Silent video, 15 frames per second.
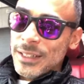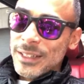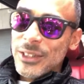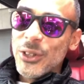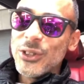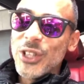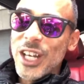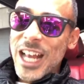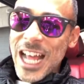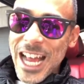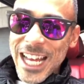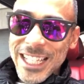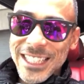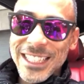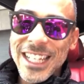Those are
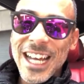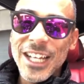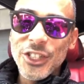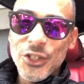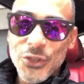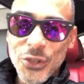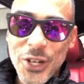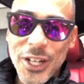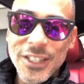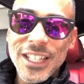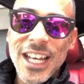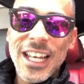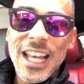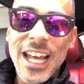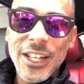nice trucks.
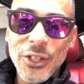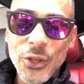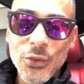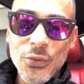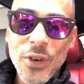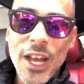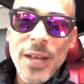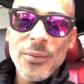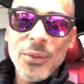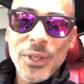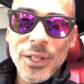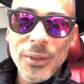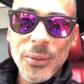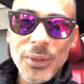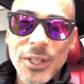I like those Rams with
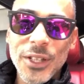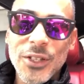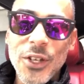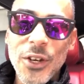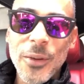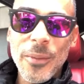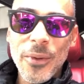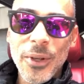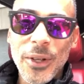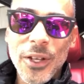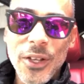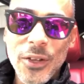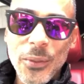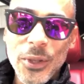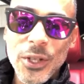
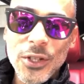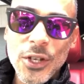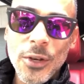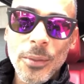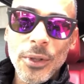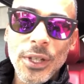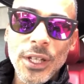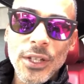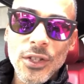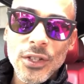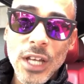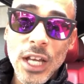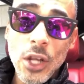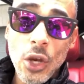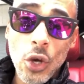the turbo diesels.
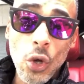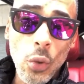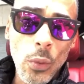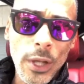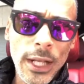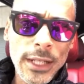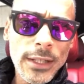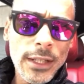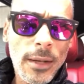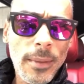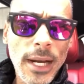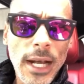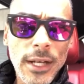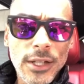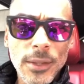And the new one that's
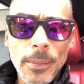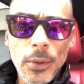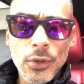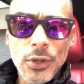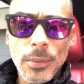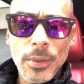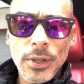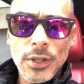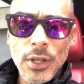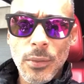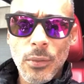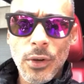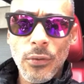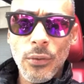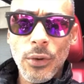coming out is supposed to be
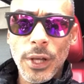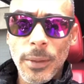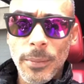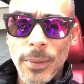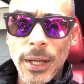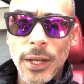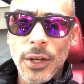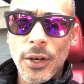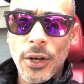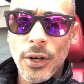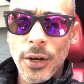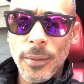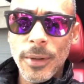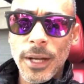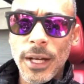somewhat really big. You know
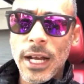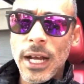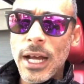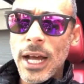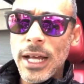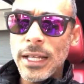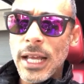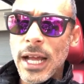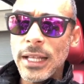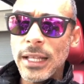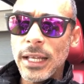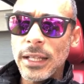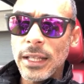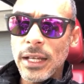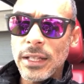what I mean? I
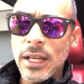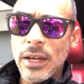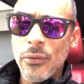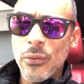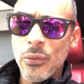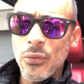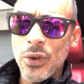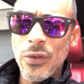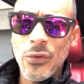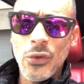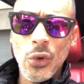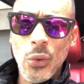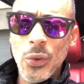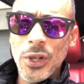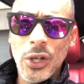think they're
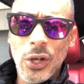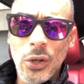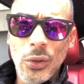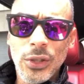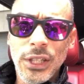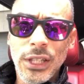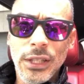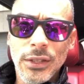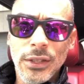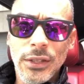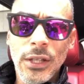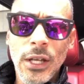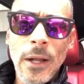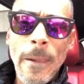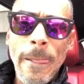redoing the whole diesel
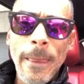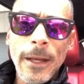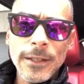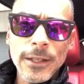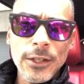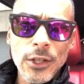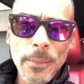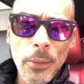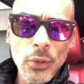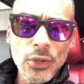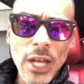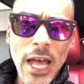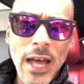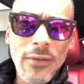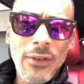because it's supposed to
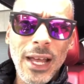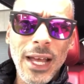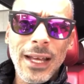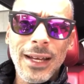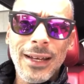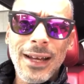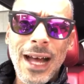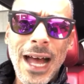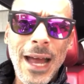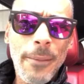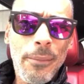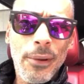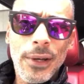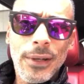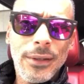have like a
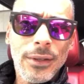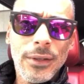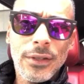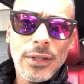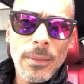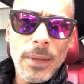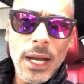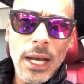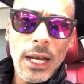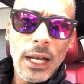hybrid, some kind of